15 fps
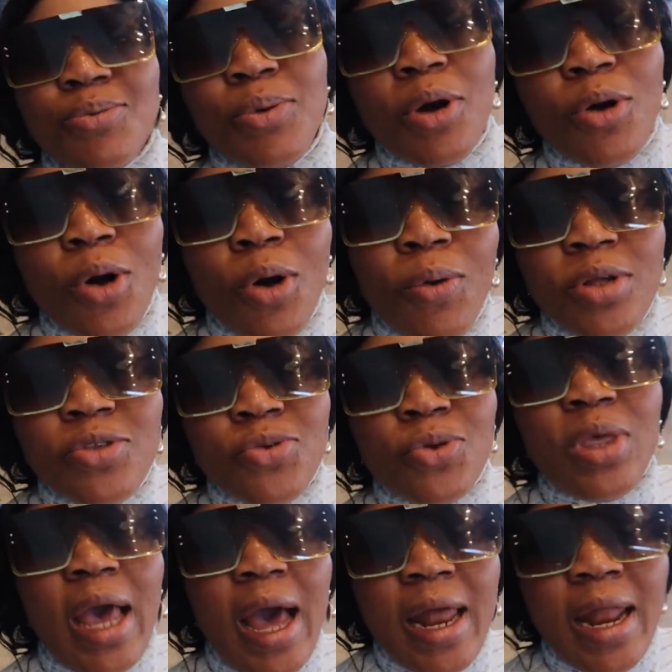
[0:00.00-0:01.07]
we're going to
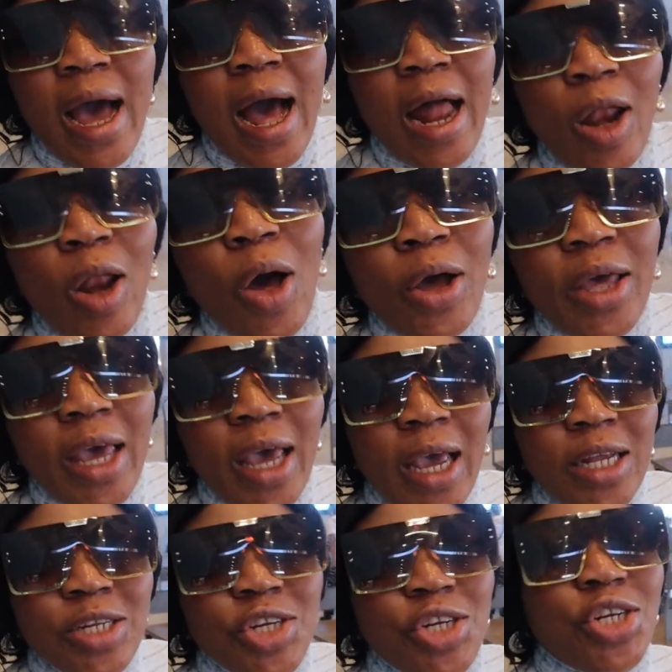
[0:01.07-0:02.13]
get our
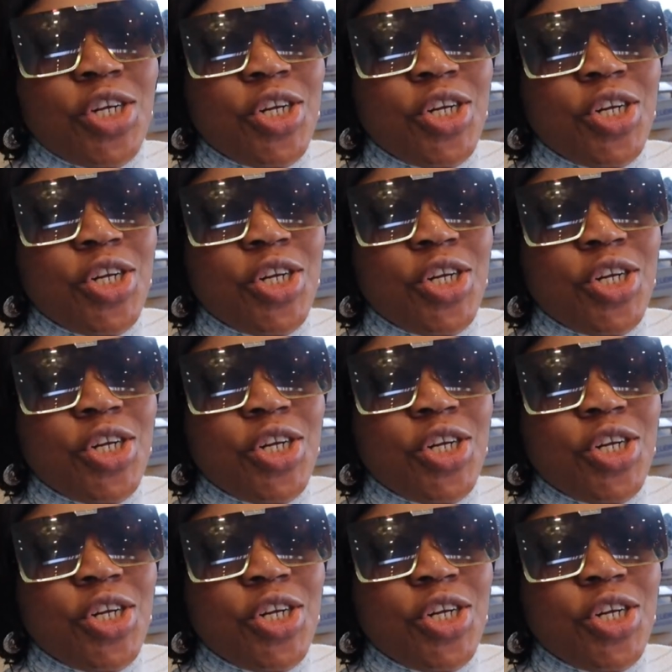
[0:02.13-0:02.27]
luggage